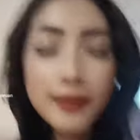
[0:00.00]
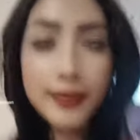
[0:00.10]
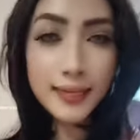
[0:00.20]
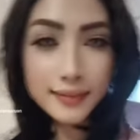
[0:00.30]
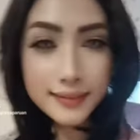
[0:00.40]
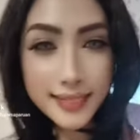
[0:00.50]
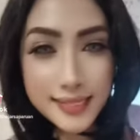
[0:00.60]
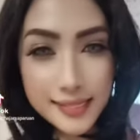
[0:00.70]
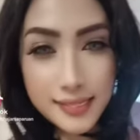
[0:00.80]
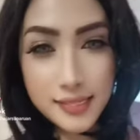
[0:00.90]
Hello
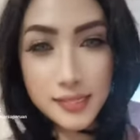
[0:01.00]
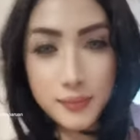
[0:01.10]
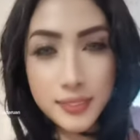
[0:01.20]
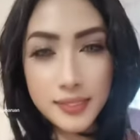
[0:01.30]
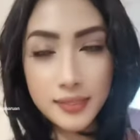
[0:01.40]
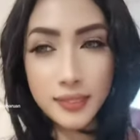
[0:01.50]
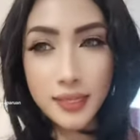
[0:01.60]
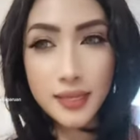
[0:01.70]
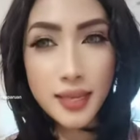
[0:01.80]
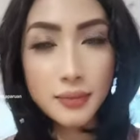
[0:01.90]
guys, this is Miss
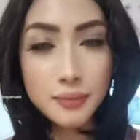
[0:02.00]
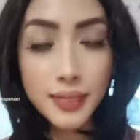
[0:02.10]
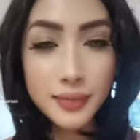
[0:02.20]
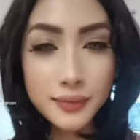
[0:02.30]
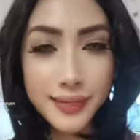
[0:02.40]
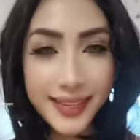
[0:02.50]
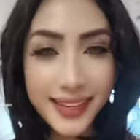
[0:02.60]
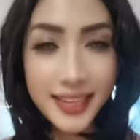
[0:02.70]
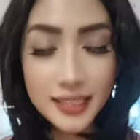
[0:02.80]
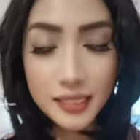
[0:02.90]
Siti and by the
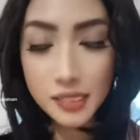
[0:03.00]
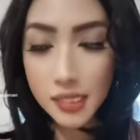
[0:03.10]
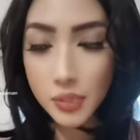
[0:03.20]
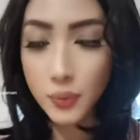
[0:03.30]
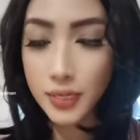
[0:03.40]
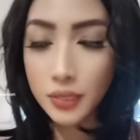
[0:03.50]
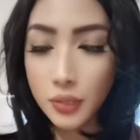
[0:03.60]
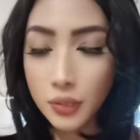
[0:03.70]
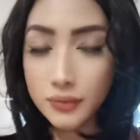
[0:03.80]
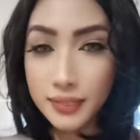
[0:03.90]
way, this is
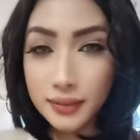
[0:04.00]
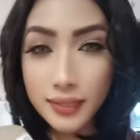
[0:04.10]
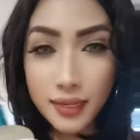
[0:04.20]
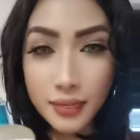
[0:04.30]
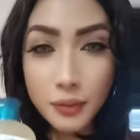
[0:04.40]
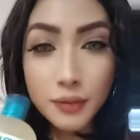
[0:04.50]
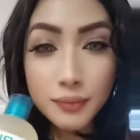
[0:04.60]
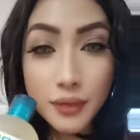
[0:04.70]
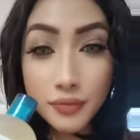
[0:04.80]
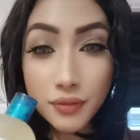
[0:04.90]
one of the time of
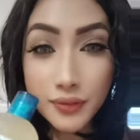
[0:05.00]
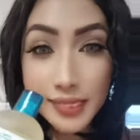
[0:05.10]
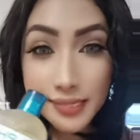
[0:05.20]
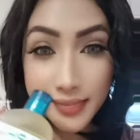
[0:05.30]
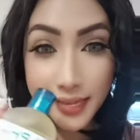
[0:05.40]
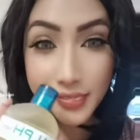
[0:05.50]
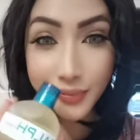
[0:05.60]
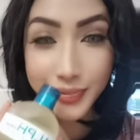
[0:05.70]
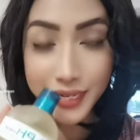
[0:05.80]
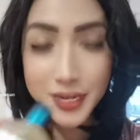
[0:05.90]
my favorite scent
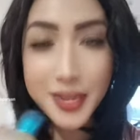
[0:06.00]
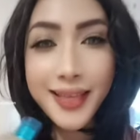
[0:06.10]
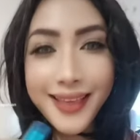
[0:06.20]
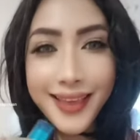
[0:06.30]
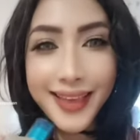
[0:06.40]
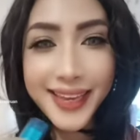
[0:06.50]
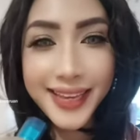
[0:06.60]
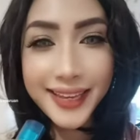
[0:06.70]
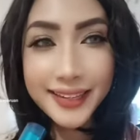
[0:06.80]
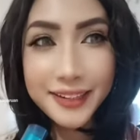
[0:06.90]
so much
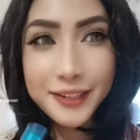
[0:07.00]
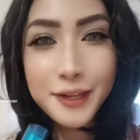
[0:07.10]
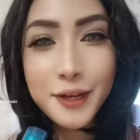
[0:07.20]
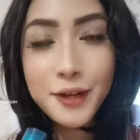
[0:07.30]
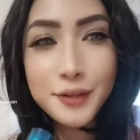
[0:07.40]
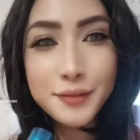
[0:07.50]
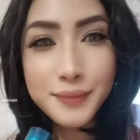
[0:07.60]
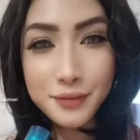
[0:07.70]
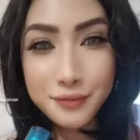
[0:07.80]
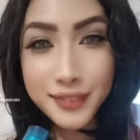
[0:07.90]
and a lot of
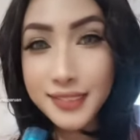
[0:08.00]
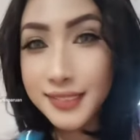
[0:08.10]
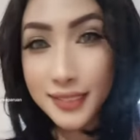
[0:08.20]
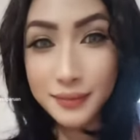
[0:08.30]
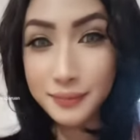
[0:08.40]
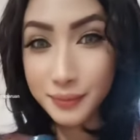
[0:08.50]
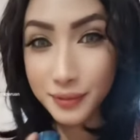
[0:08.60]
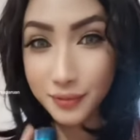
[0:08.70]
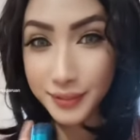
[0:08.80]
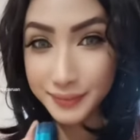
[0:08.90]
my friends love
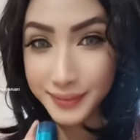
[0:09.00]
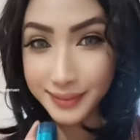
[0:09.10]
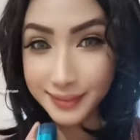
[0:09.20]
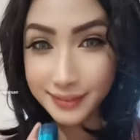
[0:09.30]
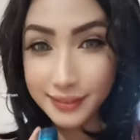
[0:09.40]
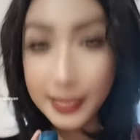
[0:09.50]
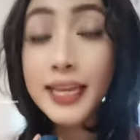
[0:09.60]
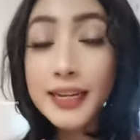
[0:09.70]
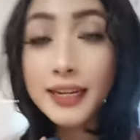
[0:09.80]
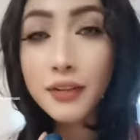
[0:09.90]
perfumes
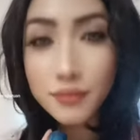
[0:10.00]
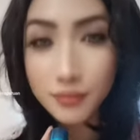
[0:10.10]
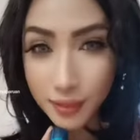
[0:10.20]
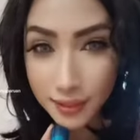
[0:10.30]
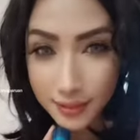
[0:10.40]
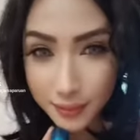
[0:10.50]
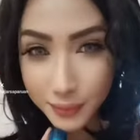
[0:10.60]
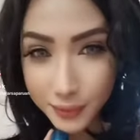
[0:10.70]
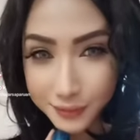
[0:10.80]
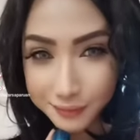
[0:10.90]
in
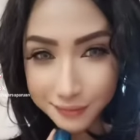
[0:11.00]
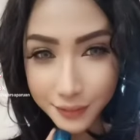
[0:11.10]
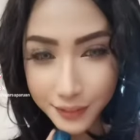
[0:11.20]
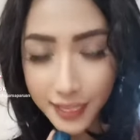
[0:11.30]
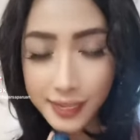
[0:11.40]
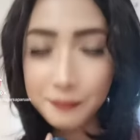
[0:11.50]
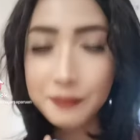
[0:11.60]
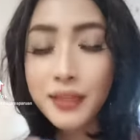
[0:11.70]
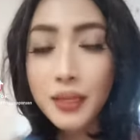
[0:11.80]
Facebook, okay?